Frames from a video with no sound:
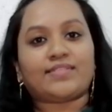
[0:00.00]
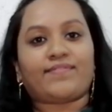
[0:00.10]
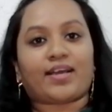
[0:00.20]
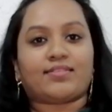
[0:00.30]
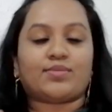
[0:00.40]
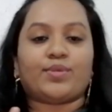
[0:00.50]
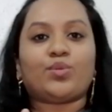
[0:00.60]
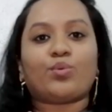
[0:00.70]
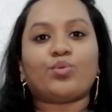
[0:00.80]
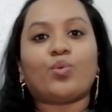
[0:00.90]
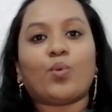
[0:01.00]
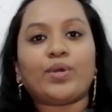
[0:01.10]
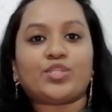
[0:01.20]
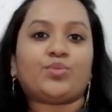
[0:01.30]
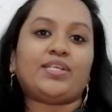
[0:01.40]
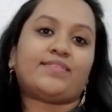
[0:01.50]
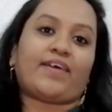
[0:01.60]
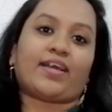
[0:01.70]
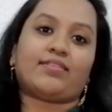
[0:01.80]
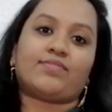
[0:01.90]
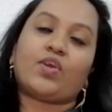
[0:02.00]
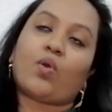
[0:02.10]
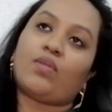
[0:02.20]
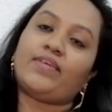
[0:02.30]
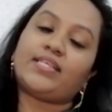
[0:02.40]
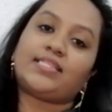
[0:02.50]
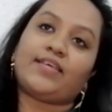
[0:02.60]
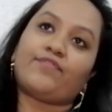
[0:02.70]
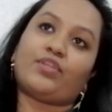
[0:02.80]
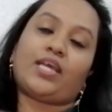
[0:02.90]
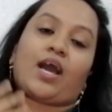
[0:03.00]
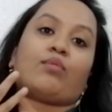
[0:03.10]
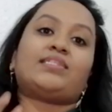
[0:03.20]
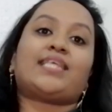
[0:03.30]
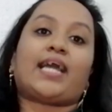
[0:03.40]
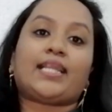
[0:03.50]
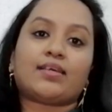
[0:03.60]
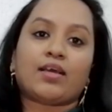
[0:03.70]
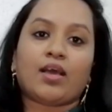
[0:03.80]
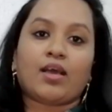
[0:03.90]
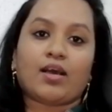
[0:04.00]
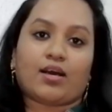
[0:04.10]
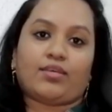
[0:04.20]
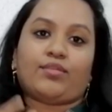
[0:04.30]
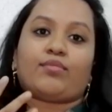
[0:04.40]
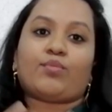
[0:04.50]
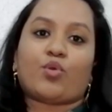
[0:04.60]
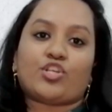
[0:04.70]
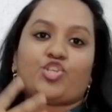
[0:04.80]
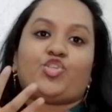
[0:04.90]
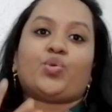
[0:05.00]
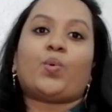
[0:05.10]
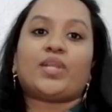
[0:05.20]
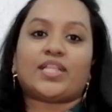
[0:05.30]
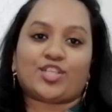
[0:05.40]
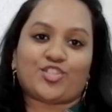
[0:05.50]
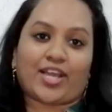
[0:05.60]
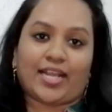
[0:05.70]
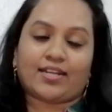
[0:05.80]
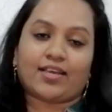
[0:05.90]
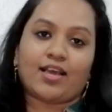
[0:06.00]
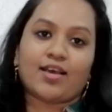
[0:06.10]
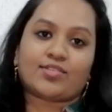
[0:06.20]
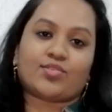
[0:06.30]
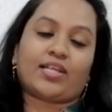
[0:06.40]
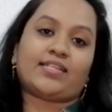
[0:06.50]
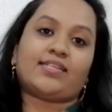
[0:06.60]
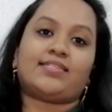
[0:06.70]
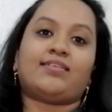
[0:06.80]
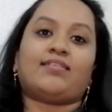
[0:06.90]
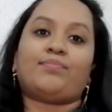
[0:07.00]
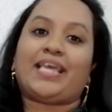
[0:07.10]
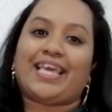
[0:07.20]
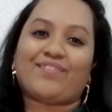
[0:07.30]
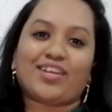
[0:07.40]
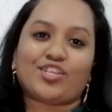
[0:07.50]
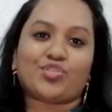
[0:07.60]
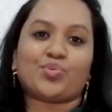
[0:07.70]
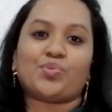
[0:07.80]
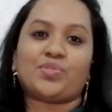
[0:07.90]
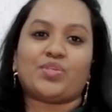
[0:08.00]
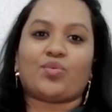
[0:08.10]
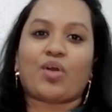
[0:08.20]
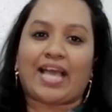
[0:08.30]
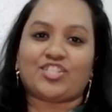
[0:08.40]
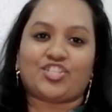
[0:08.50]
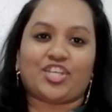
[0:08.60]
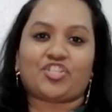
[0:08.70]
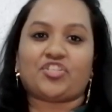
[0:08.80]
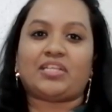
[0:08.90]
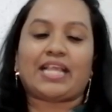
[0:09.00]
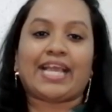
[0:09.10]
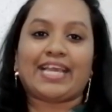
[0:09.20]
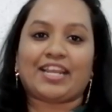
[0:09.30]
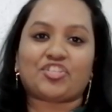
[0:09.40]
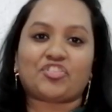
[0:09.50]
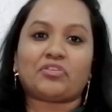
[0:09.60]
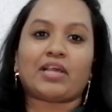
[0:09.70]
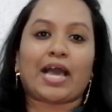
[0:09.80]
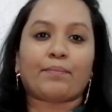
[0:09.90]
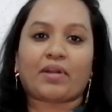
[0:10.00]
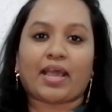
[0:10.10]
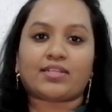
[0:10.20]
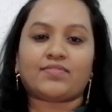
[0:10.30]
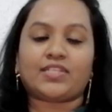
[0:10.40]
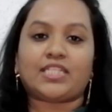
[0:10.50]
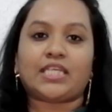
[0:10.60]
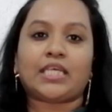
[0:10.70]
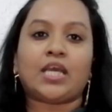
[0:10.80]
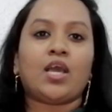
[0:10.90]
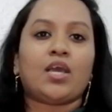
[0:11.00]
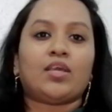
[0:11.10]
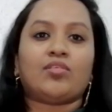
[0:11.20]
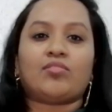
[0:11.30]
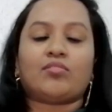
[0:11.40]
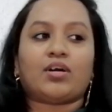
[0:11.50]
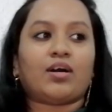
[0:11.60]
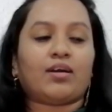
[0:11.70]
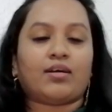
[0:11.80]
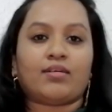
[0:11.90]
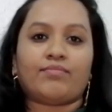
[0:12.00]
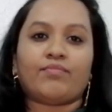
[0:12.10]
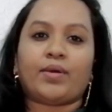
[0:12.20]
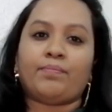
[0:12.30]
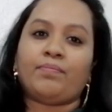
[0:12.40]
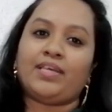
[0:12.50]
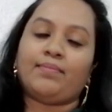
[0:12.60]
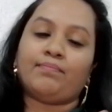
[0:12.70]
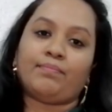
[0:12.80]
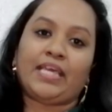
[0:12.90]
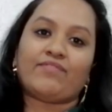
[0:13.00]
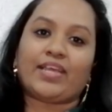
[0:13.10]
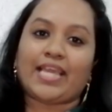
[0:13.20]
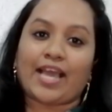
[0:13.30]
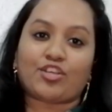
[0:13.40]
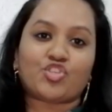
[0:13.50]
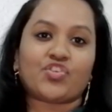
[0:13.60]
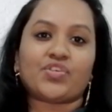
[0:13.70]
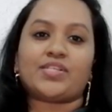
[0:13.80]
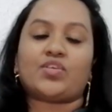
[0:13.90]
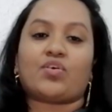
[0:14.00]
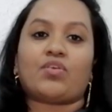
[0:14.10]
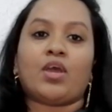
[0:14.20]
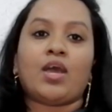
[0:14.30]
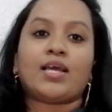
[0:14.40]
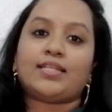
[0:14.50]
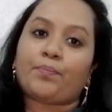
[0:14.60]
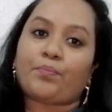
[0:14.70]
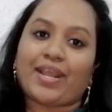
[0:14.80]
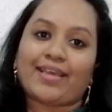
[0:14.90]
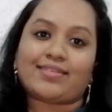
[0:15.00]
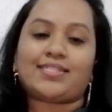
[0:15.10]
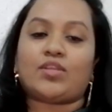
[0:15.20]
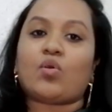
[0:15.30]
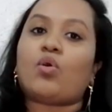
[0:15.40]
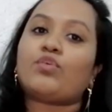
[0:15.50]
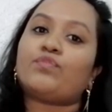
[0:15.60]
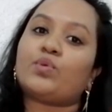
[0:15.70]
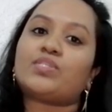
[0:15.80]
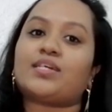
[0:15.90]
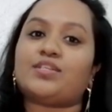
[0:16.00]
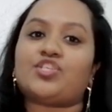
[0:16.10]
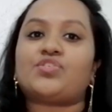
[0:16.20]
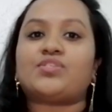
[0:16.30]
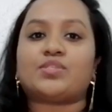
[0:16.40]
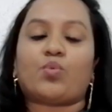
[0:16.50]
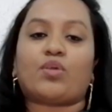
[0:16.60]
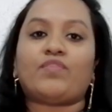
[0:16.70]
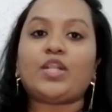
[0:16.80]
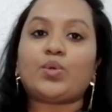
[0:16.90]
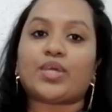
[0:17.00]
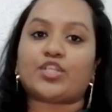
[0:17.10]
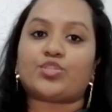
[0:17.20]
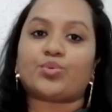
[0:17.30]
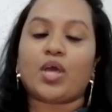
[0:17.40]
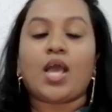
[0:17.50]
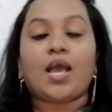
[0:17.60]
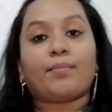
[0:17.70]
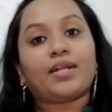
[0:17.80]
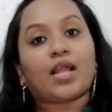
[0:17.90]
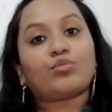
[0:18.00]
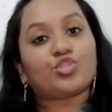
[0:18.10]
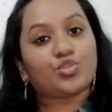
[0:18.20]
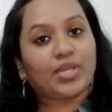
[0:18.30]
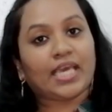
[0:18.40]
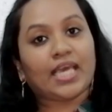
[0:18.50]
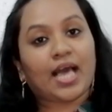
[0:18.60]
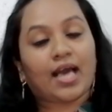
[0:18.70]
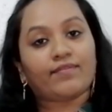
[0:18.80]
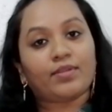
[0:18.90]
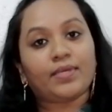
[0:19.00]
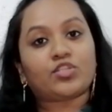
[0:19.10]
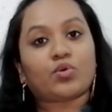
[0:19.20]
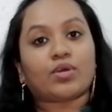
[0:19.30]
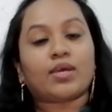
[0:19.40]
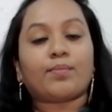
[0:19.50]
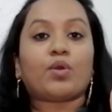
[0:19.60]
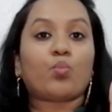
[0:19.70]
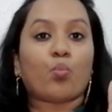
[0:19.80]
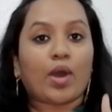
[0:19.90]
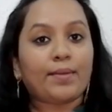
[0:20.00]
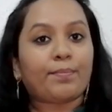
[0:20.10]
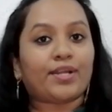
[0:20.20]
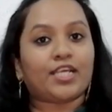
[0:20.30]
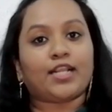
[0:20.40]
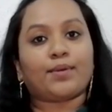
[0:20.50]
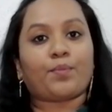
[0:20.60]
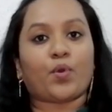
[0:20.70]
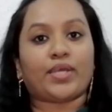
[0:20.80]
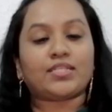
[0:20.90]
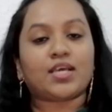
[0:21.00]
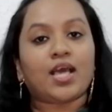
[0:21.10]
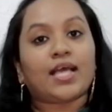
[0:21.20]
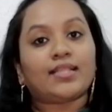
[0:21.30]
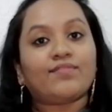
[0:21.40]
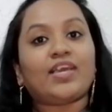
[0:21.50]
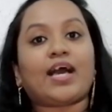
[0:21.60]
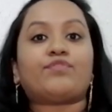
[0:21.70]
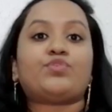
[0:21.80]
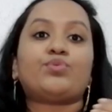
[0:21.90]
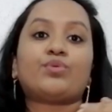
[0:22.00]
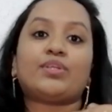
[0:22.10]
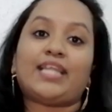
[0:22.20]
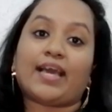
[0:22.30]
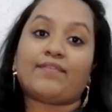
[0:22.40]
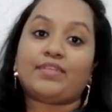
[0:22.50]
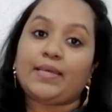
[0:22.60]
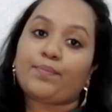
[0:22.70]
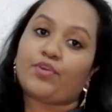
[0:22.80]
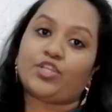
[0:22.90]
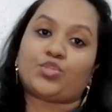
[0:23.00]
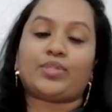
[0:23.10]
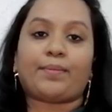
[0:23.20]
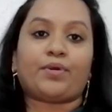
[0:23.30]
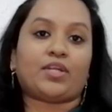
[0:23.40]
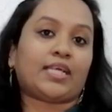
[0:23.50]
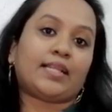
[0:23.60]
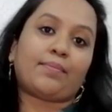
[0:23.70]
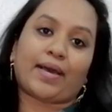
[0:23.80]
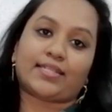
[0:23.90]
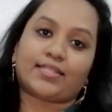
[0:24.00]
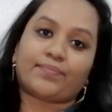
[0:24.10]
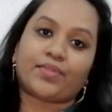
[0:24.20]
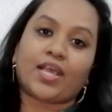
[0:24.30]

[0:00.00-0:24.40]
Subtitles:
these factors. We don't go into these factors. We always see for the outside, what is shown in the child. So that is behavioral issues, agitation, aggression, hyperactivity, being very anxious or depressed, and all of those conditions is what we look into. But now today I will be talking about one particular point that we have to dive deeper into that particular matter,